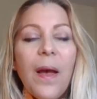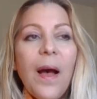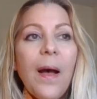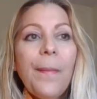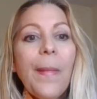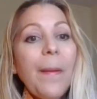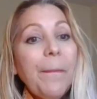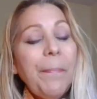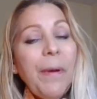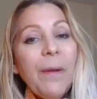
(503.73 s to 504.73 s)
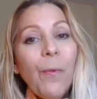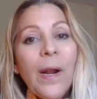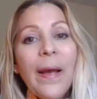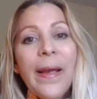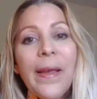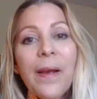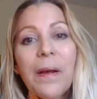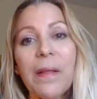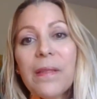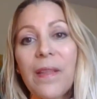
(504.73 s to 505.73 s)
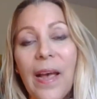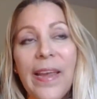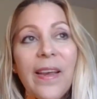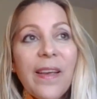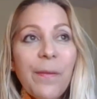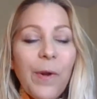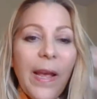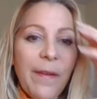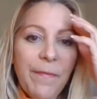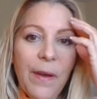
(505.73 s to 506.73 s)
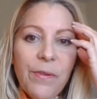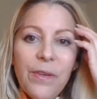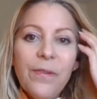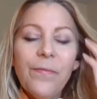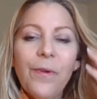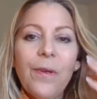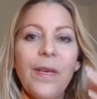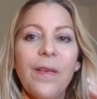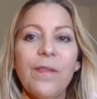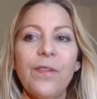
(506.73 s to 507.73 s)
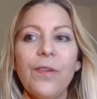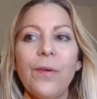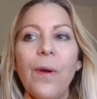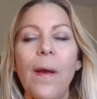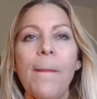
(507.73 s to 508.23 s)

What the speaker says: But what I like and what I have found useful is to